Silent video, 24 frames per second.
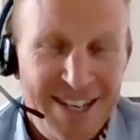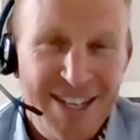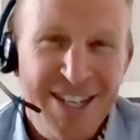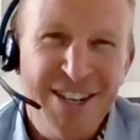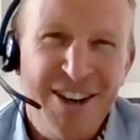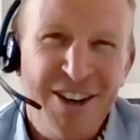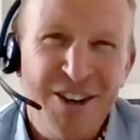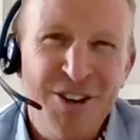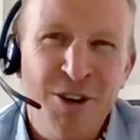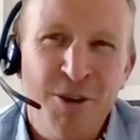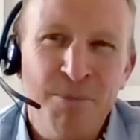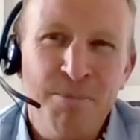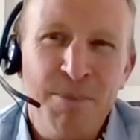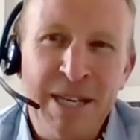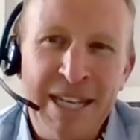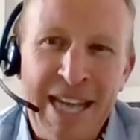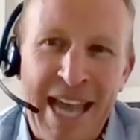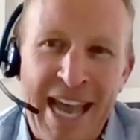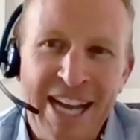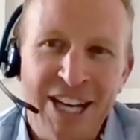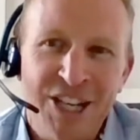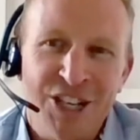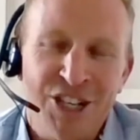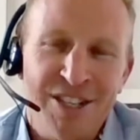you know, not
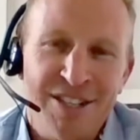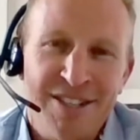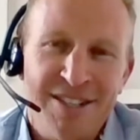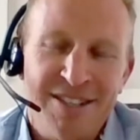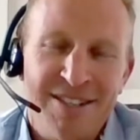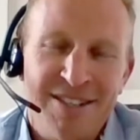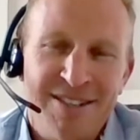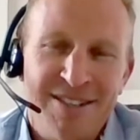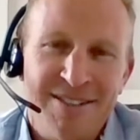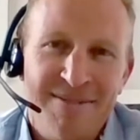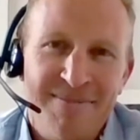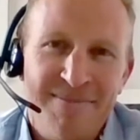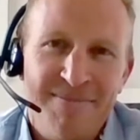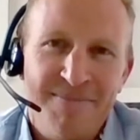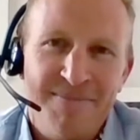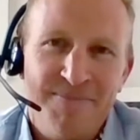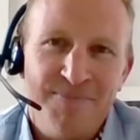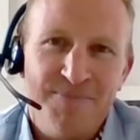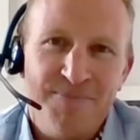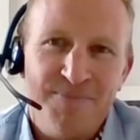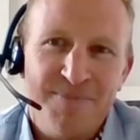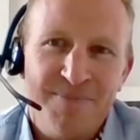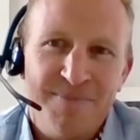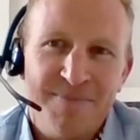being anxious.
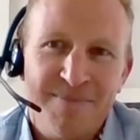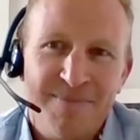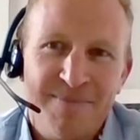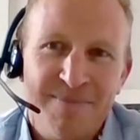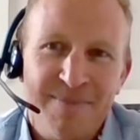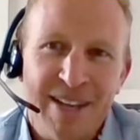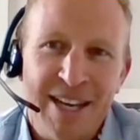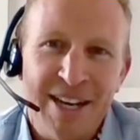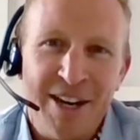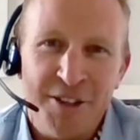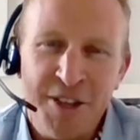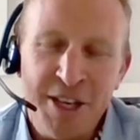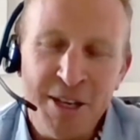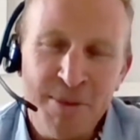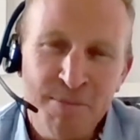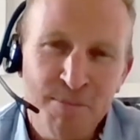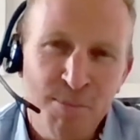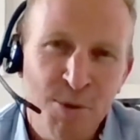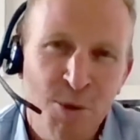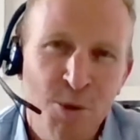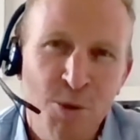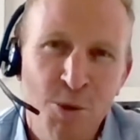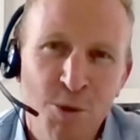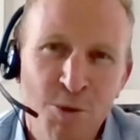And I
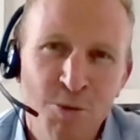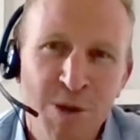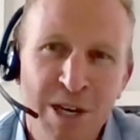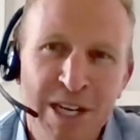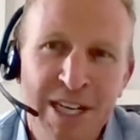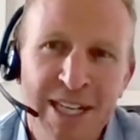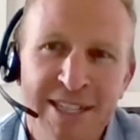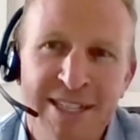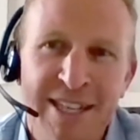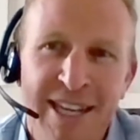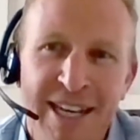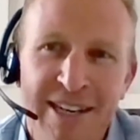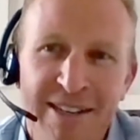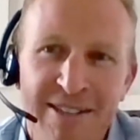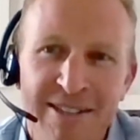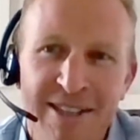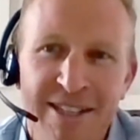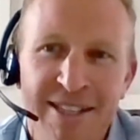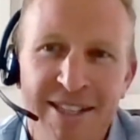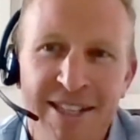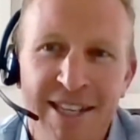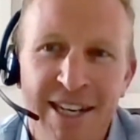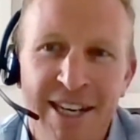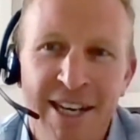think Paul really tells
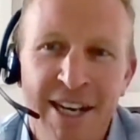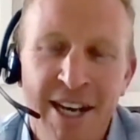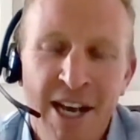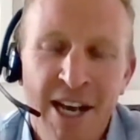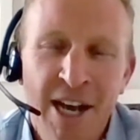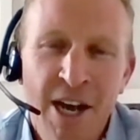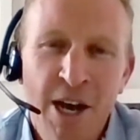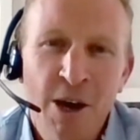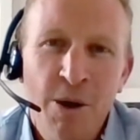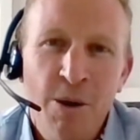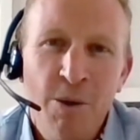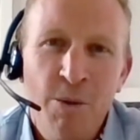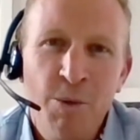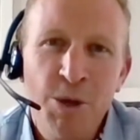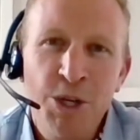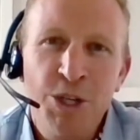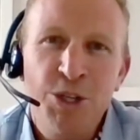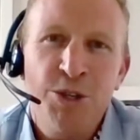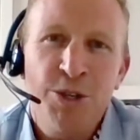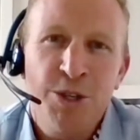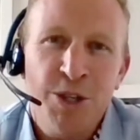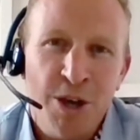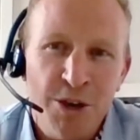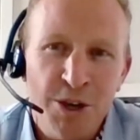us here,
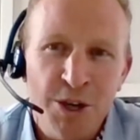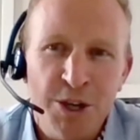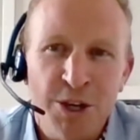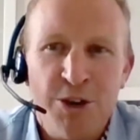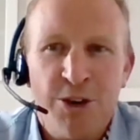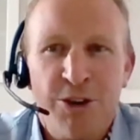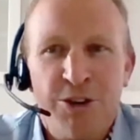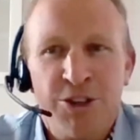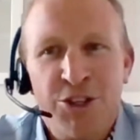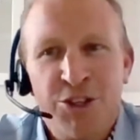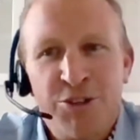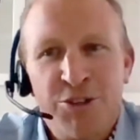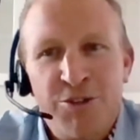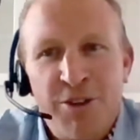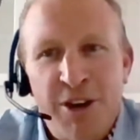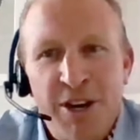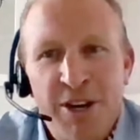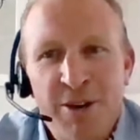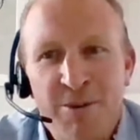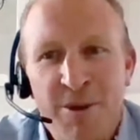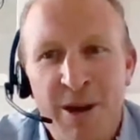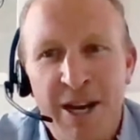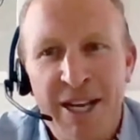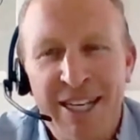we should go to God
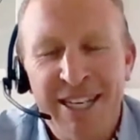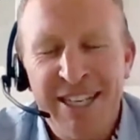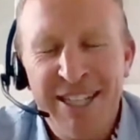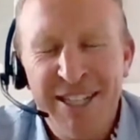straight away.